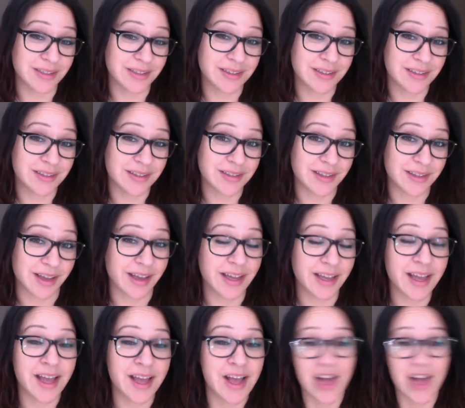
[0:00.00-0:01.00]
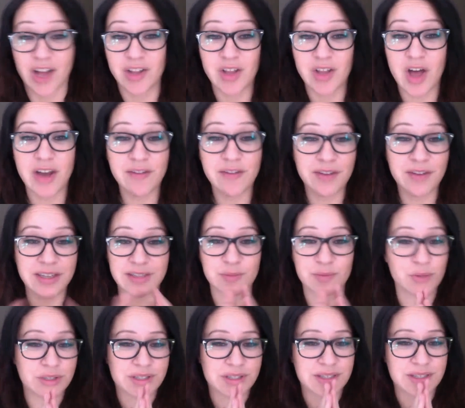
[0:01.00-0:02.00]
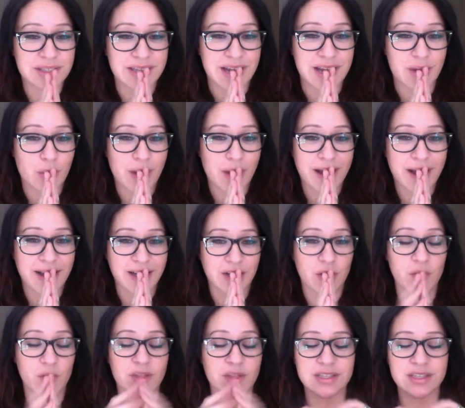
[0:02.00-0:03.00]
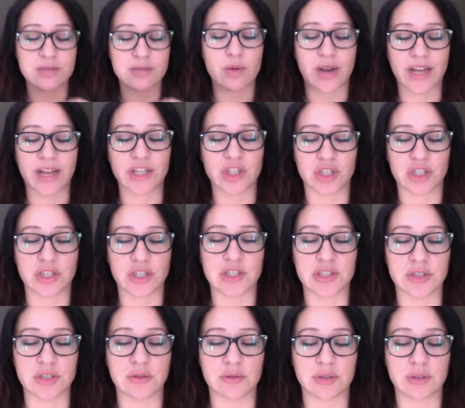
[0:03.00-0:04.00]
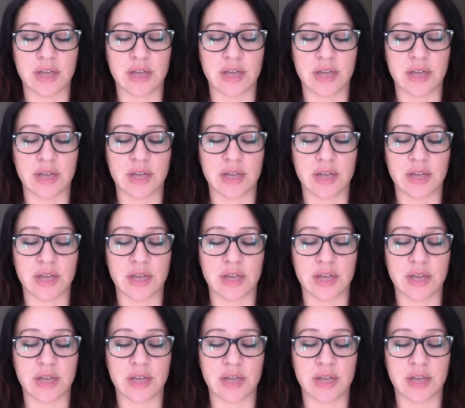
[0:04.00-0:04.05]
Okay, a lot of us will stay quiet and go, this is what I should do.